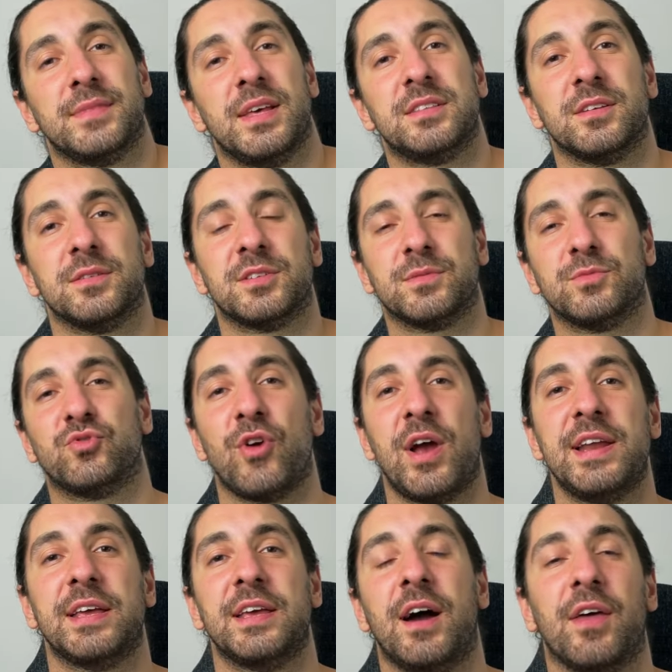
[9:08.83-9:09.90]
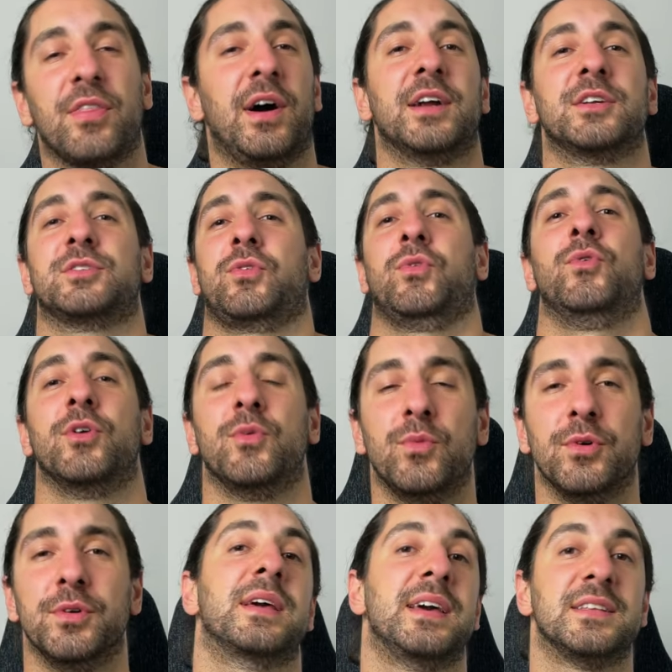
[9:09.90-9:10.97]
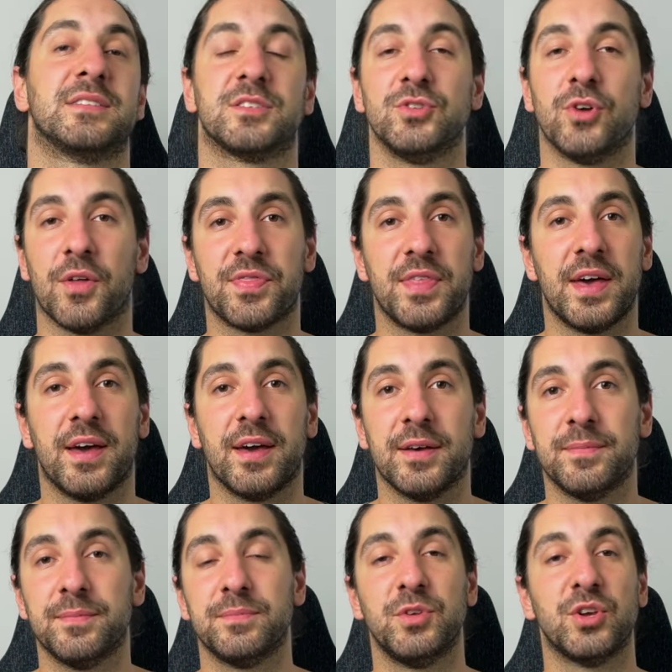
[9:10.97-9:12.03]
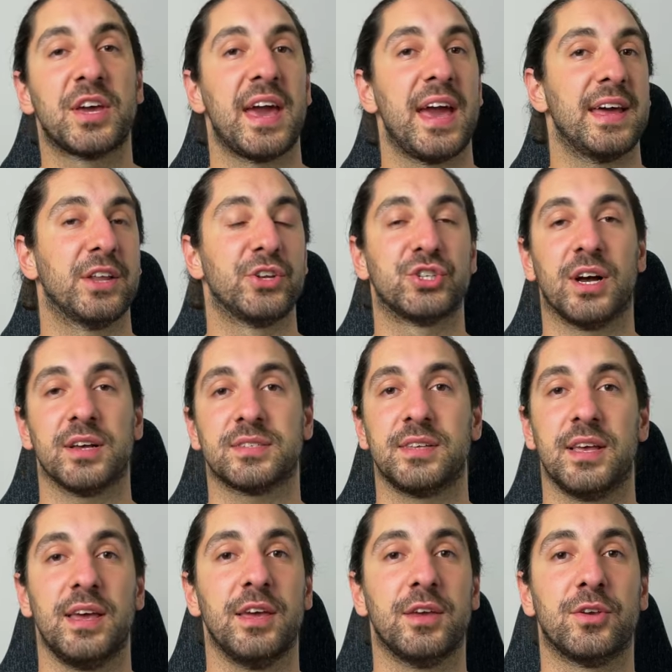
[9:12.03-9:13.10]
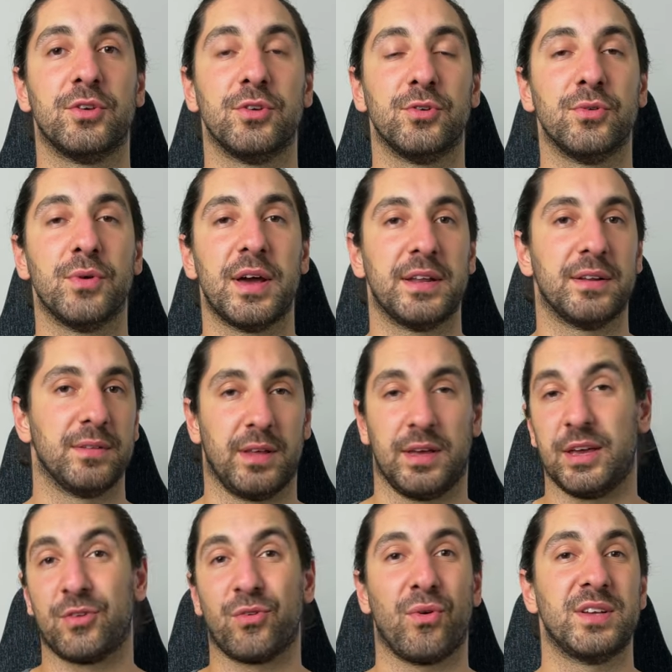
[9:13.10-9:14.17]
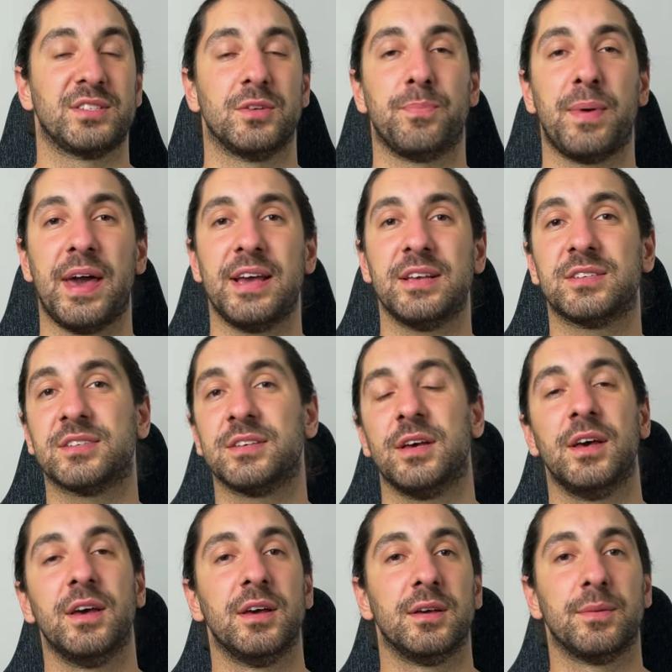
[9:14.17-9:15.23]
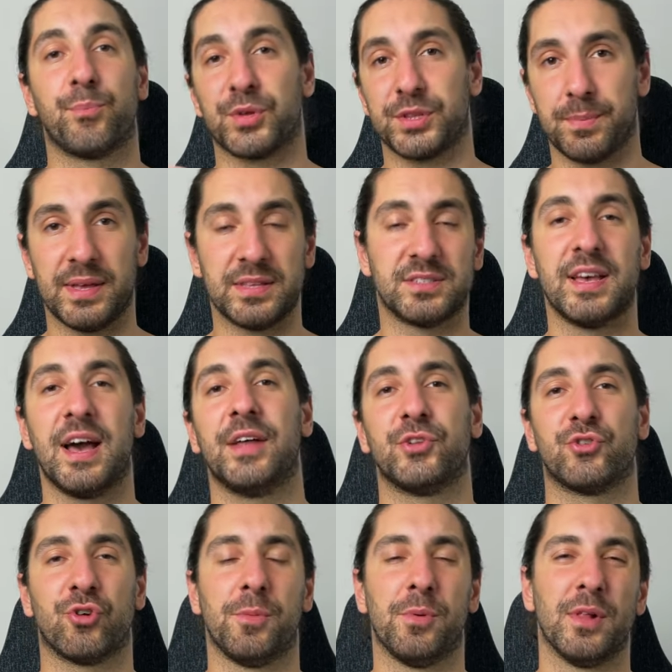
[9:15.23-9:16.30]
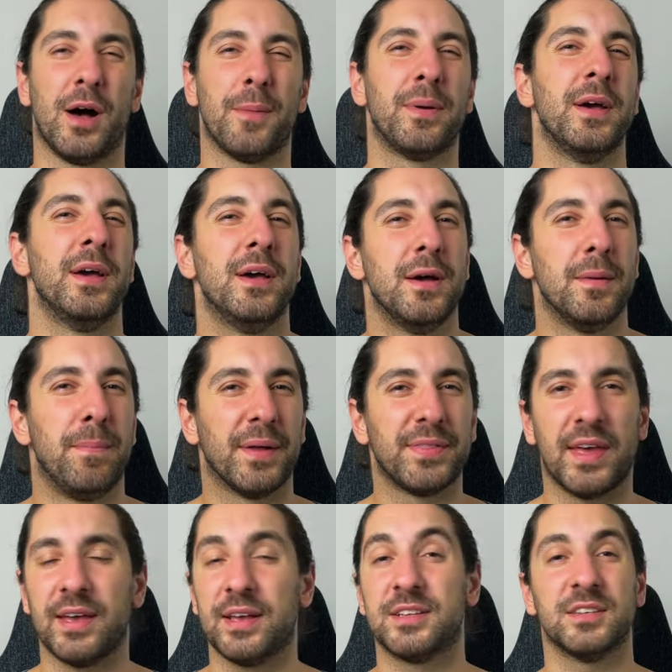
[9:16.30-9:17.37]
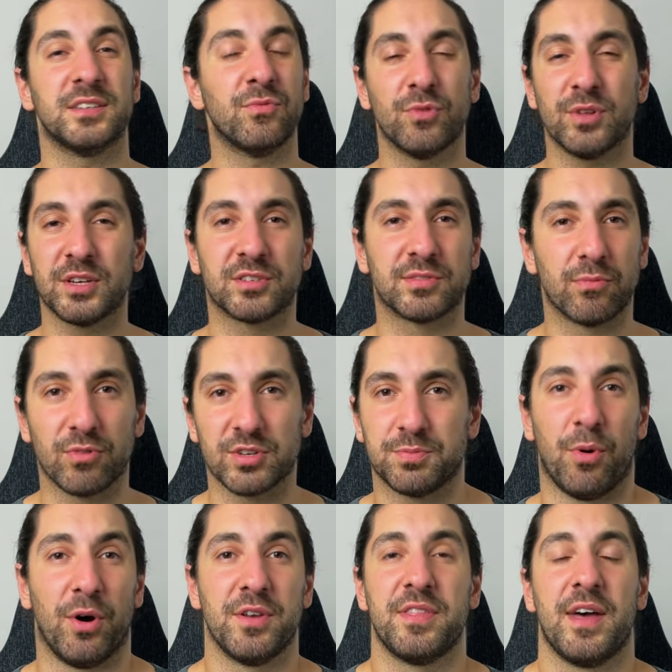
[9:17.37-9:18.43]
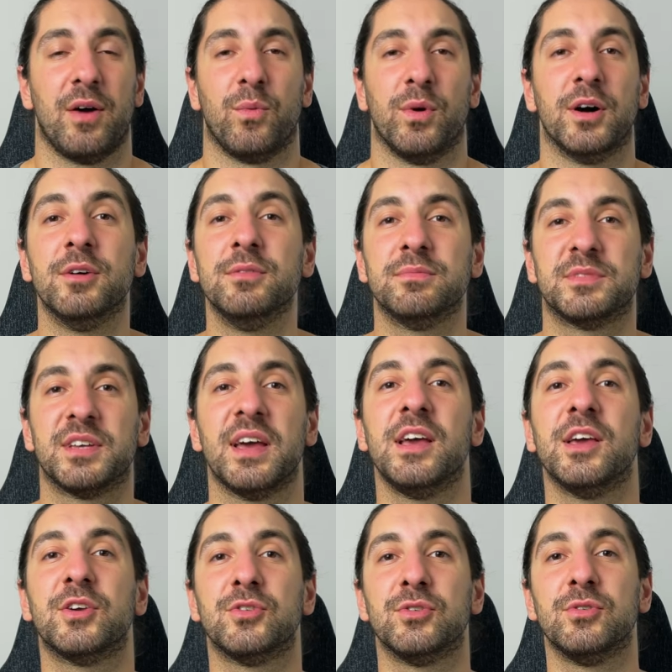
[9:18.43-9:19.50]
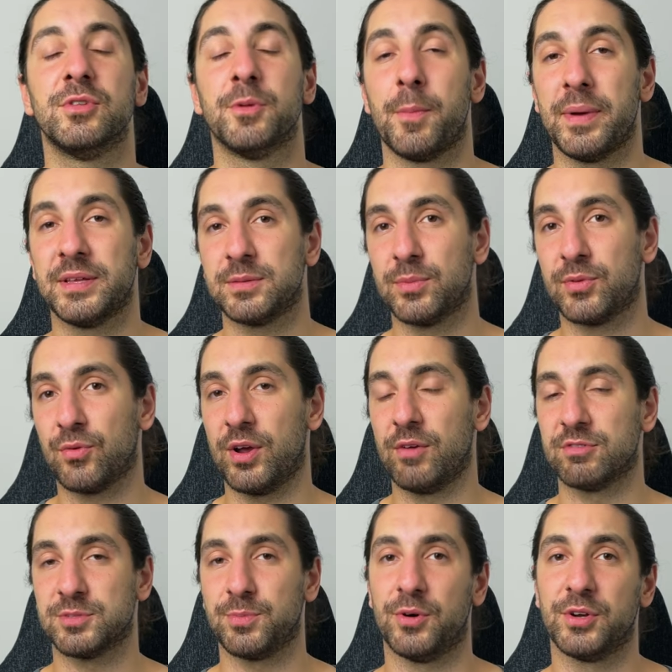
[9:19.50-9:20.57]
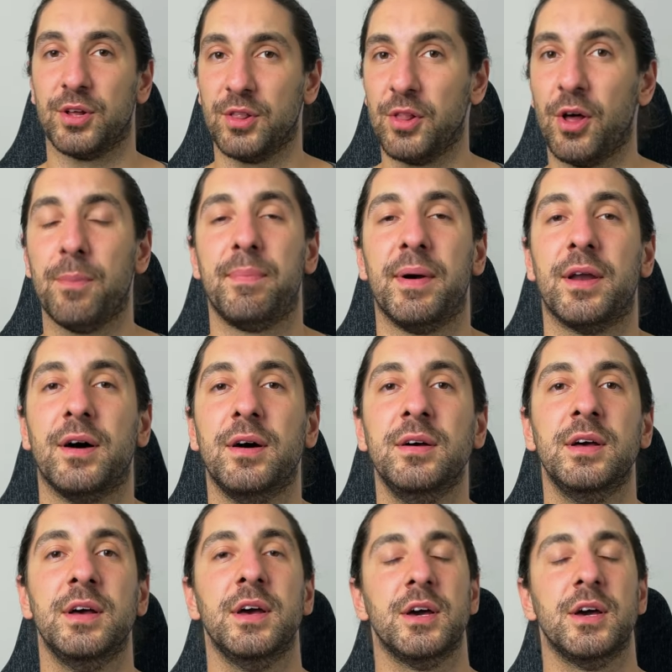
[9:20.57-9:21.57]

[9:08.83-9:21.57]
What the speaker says: It's a training, I just thought it would. It's not there. You can adjust the EQ and increase the bass, bring the mids down, the treble up, but it doesn't really respond that well to EQ. The Momentum 3 respond a lot better.